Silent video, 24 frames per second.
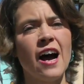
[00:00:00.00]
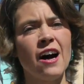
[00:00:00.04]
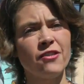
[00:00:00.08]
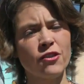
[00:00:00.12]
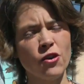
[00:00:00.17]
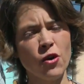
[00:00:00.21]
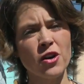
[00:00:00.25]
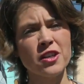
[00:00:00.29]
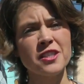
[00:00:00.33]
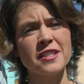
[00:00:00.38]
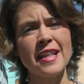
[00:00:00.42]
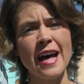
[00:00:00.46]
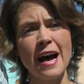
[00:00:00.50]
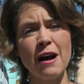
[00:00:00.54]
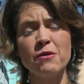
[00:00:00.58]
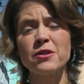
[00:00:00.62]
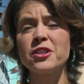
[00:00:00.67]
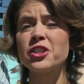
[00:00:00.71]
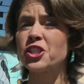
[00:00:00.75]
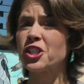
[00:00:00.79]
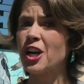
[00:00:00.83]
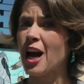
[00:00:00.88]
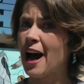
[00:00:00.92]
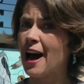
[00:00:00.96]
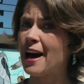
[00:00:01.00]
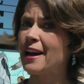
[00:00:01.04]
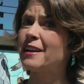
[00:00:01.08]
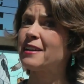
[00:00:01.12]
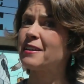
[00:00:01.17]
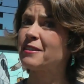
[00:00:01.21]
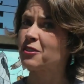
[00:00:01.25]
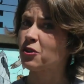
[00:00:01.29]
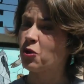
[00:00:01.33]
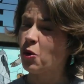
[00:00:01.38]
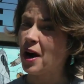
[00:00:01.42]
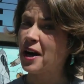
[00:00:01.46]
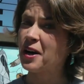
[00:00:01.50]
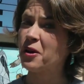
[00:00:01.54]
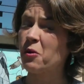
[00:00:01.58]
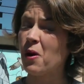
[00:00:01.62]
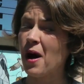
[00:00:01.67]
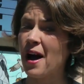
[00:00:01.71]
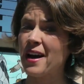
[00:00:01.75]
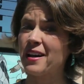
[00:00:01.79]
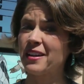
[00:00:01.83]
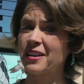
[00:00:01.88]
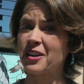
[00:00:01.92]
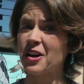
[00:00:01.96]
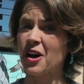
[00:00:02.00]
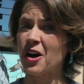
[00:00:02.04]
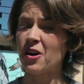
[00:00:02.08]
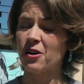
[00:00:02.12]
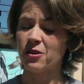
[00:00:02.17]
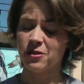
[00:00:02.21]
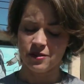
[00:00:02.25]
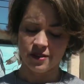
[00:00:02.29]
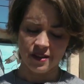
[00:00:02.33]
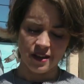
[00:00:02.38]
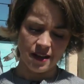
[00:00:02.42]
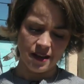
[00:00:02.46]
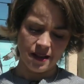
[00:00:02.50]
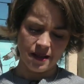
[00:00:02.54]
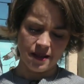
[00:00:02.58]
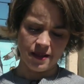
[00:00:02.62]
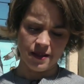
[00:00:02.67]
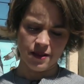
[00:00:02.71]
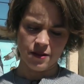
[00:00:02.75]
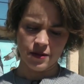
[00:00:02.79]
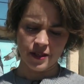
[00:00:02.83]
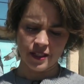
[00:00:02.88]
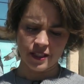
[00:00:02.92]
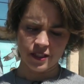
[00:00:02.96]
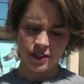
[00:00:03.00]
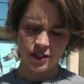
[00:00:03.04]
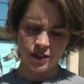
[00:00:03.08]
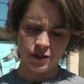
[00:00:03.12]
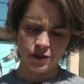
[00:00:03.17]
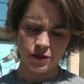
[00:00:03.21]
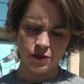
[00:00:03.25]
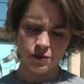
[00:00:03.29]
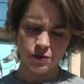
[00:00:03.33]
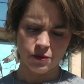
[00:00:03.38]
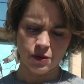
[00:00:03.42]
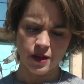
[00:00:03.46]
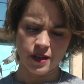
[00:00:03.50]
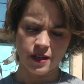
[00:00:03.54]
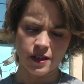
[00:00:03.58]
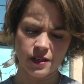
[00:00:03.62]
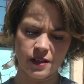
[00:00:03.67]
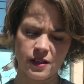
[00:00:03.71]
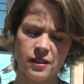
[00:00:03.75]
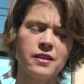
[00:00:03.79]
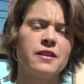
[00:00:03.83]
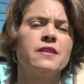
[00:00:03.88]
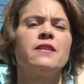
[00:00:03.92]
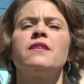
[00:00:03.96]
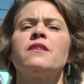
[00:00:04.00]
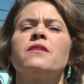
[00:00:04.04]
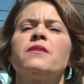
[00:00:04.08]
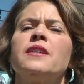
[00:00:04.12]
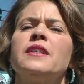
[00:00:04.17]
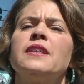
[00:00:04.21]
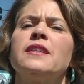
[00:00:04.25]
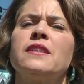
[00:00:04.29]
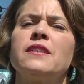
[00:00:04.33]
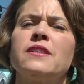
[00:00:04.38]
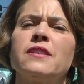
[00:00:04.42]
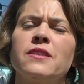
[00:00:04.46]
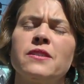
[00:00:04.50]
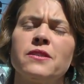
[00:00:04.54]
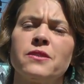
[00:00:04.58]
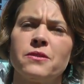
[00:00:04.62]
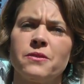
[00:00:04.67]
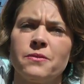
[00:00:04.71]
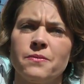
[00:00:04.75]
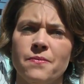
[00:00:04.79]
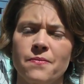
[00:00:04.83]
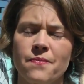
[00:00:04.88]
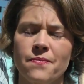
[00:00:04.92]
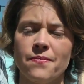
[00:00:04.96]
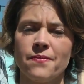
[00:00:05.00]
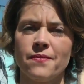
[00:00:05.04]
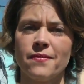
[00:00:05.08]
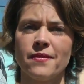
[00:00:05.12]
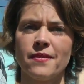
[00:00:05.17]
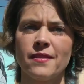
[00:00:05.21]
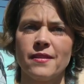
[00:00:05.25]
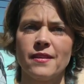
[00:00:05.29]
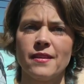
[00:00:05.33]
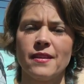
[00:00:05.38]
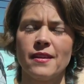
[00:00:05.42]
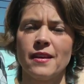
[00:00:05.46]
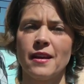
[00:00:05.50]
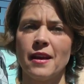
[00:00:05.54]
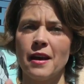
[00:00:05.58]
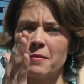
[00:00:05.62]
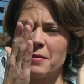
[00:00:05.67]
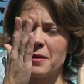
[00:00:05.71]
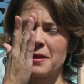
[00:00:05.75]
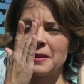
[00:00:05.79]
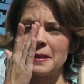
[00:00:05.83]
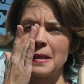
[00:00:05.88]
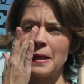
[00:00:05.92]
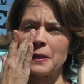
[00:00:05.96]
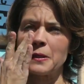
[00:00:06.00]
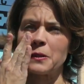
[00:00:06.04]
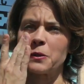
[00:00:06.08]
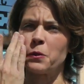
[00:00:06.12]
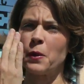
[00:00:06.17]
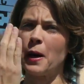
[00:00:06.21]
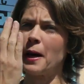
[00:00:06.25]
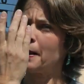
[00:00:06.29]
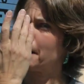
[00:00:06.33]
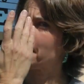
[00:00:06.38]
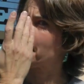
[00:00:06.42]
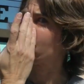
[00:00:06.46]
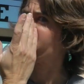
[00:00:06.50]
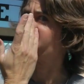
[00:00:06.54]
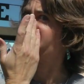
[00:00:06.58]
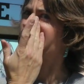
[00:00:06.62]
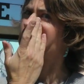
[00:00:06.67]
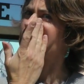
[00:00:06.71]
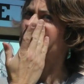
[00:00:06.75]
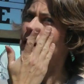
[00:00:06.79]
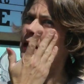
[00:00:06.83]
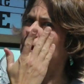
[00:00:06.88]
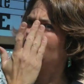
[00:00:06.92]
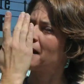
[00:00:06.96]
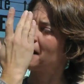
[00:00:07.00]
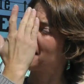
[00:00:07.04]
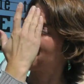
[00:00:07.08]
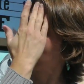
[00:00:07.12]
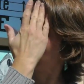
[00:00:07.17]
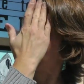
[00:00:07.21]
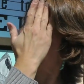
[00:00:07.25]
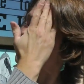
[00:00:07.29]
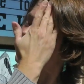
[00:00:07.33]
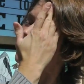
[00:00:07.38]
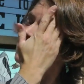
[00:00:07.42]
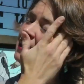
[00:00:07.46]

Of course, that was shot quite a while ago. three, two, one. Three, two. I'm gonna start sweating before we're done.